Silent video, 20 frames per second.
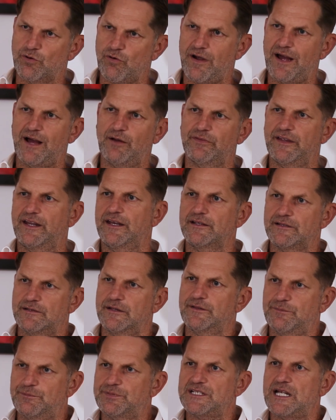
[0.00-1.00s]
ground,
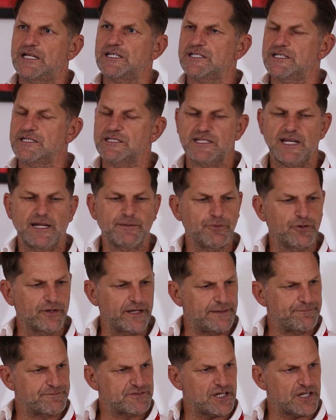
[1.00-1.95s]
then potentially it's dead money.